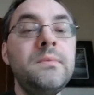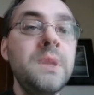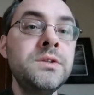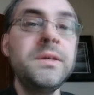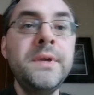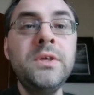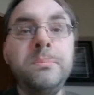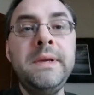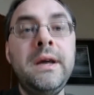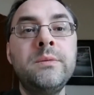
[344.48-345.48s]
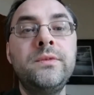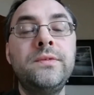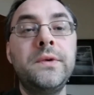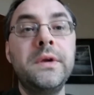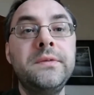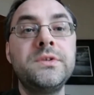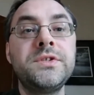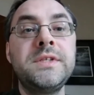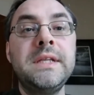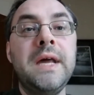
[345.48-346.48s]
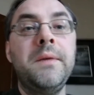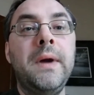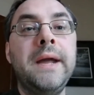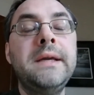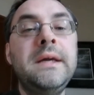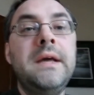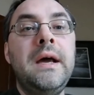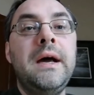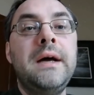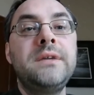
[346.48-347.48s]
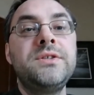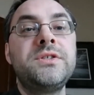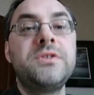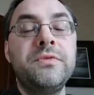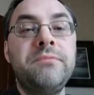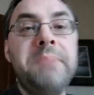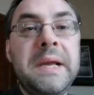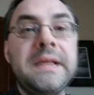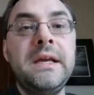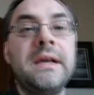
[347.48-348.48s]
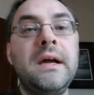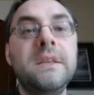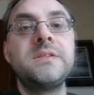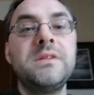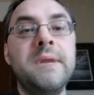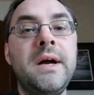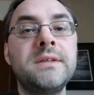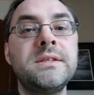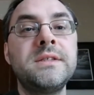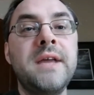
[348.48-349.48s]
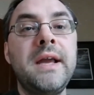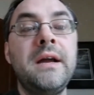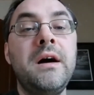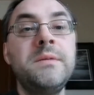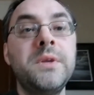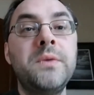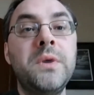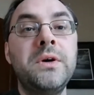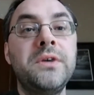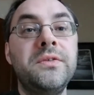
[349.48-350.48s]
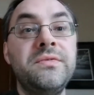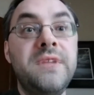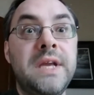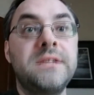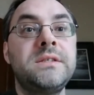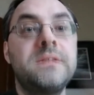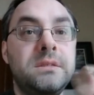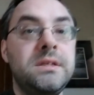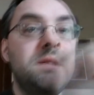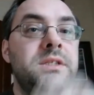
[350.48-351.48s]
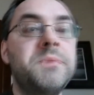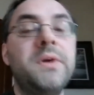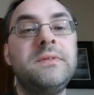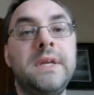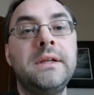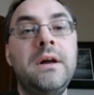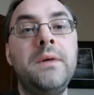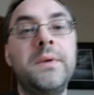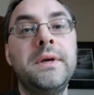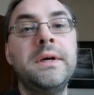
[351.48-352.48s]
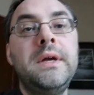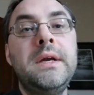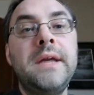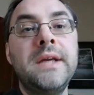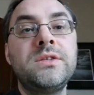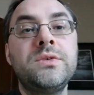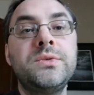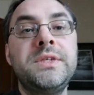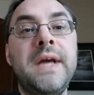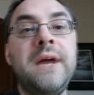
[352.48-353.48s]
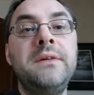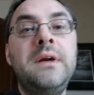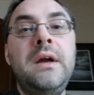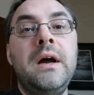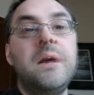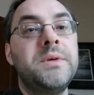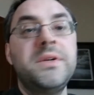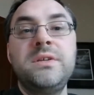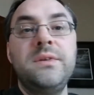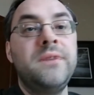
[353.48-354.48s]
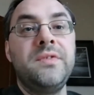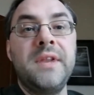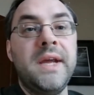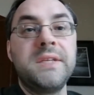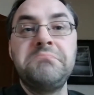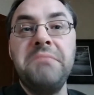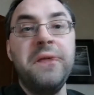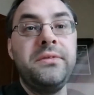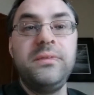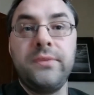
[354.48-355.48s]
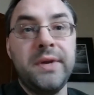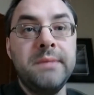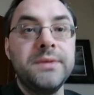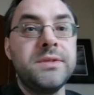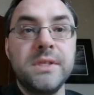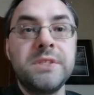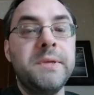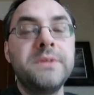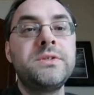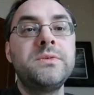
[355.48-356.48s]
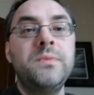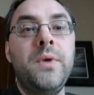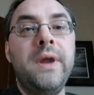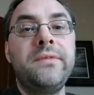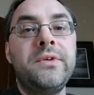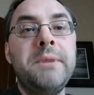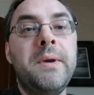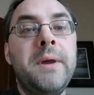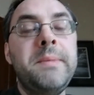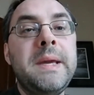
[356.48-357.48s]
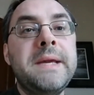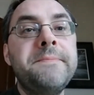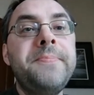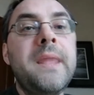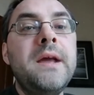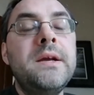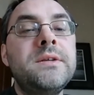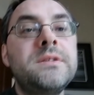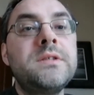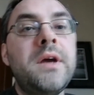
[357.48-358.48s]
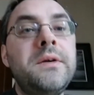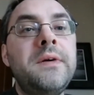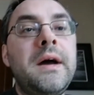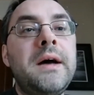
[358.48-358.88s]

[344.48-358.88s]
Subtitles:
So it could be helpful for you just in that way, just sort of pinning your colours to the mast and saying, I'm going to work on this. This is my thing that I want to get sorted out. I'm going to do it for the next month, 3 months, 6 months, whatever it might be. So